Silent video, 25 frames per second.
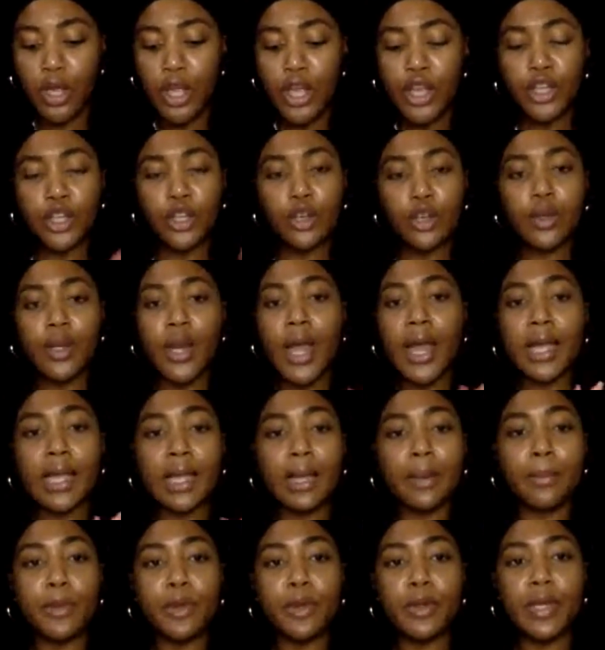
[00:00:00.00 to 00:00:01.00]
You're not
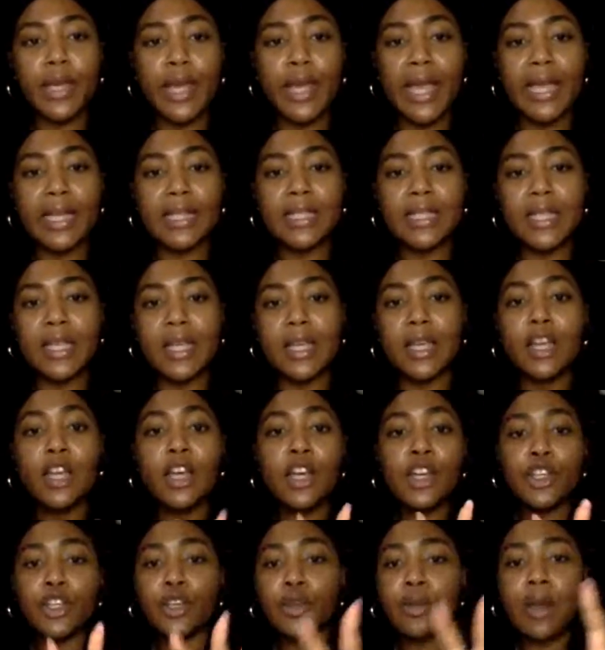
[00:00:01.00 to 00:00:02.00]
communicating.
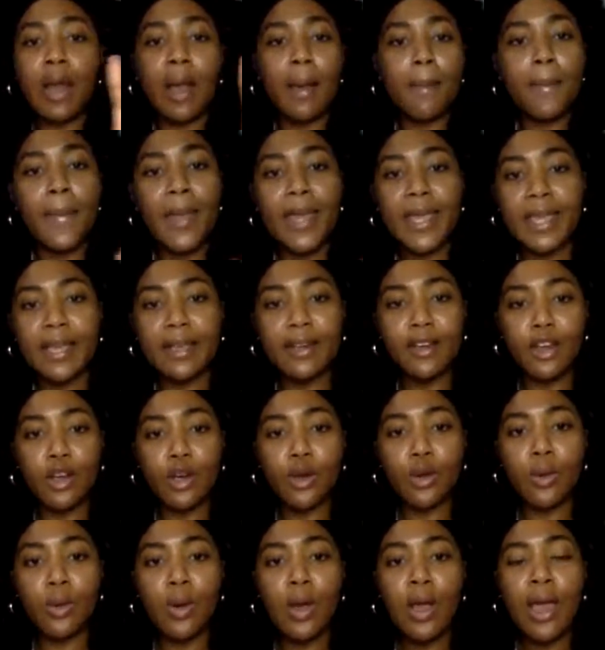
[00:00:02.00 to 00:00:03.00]
You're not making
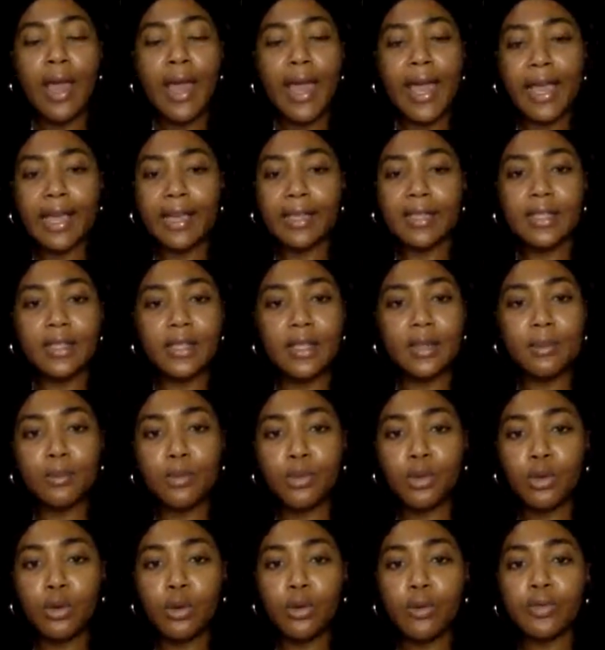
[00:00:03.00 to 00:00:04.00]
no hasty
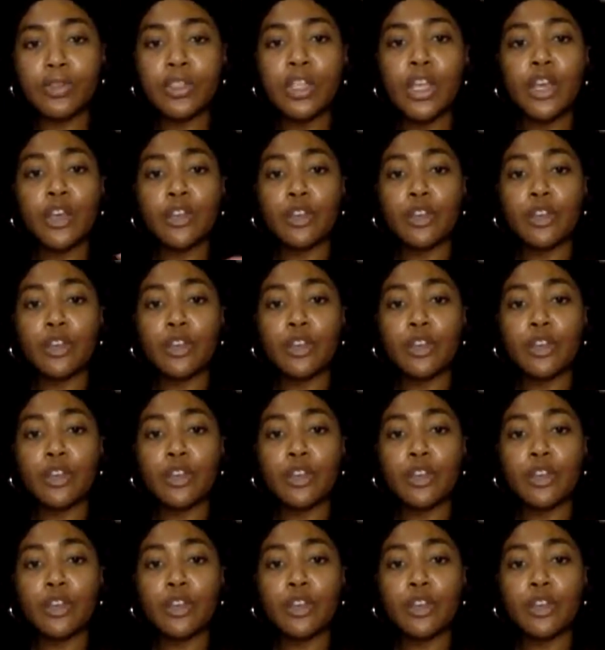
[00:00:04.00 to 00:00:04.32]
moves.